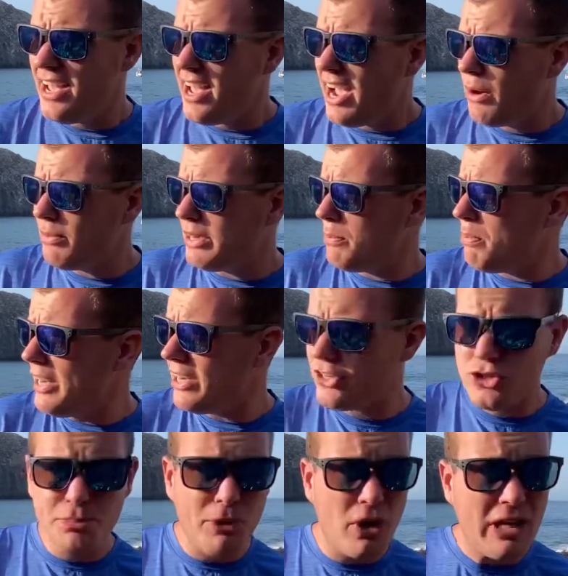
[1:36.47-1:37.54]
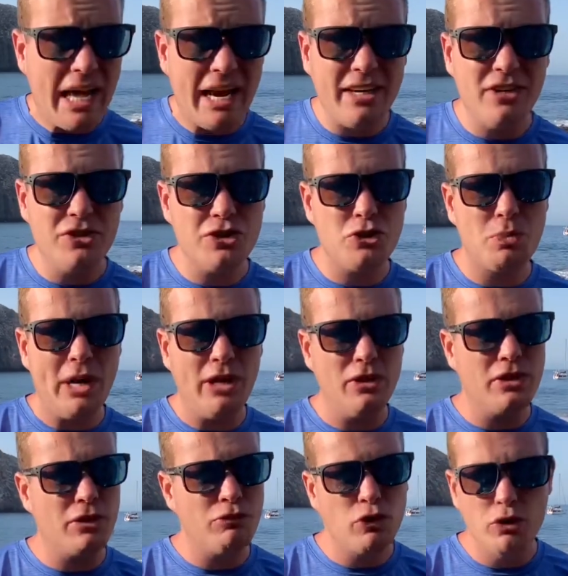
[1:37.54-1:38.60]
And with it being a small island as well,
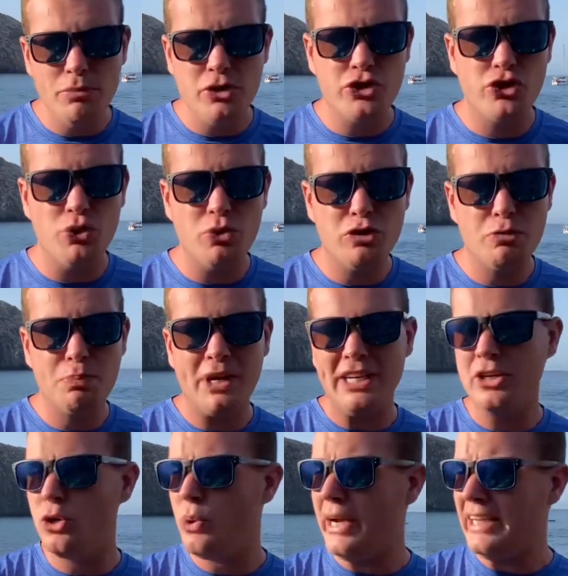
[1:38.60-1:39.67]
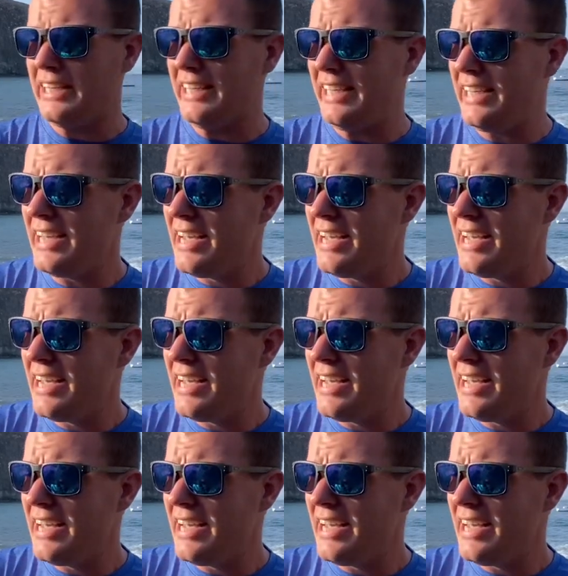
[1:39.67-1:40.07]
the rumours do spread quickly.